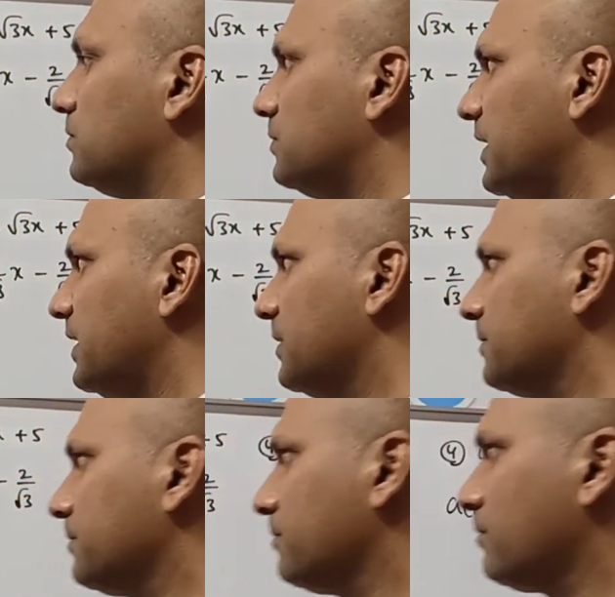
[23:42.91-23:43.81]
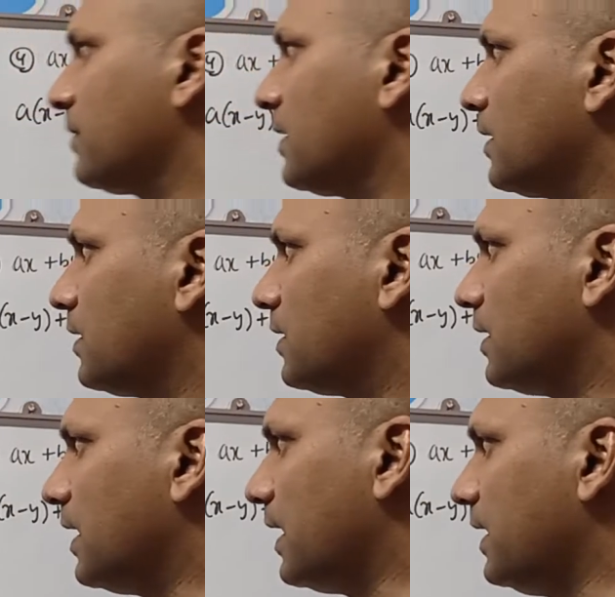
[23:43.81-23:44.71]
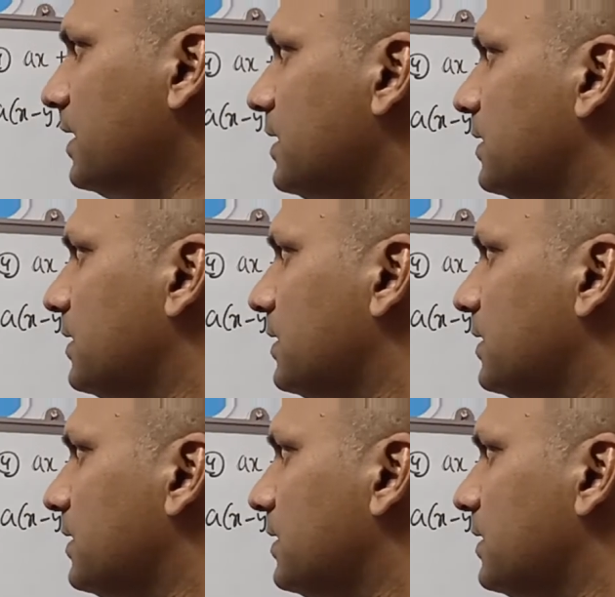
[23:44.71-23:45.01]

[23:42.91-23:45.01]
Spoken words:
right, and